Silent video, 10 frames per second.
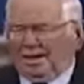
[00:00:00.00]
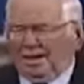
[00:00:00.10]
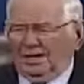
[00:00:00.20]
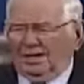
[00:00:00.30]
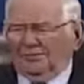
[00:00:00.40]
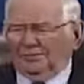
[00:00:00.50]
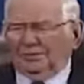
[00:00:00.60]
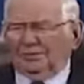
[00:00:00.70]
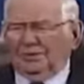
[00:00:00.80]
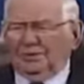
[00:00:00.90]
An evil
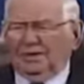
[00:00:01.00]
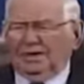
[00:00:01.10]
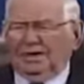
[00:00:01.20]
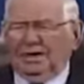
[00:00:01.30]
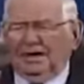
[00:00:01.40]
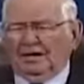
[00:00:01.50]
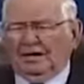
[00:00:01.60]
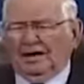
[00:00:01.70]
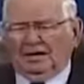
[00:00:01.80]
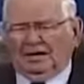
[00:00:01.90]
spirit
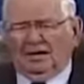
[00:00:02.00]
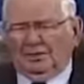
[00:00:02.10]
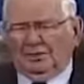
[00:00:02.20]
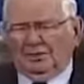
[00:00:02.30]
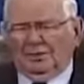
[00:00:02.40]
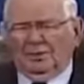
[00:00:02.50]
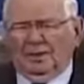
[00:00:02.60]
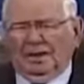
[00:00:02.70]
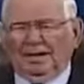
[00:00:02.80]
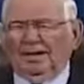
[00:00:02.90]
cannot enter your
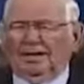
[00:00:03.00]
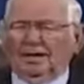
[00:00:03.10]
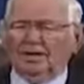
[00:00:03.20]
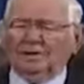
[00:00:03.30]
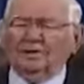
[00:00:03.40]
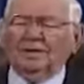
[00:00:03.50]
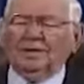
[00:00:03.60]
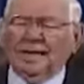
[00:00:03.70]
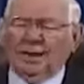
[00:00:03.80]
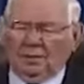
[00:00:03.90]
body unless you
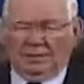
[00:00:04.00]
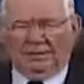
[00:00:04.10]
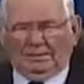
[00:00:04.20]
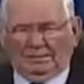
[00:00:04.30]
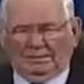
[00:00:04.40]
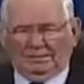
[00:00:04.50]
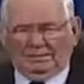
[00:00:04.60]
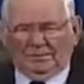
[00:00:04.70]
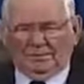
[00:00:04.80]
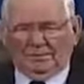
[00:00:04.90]
allow it.
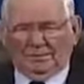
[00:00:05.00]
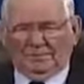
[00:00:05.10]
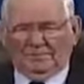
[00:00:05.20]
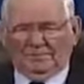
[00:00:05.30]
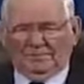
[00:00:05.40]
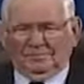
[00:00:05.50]
Okay.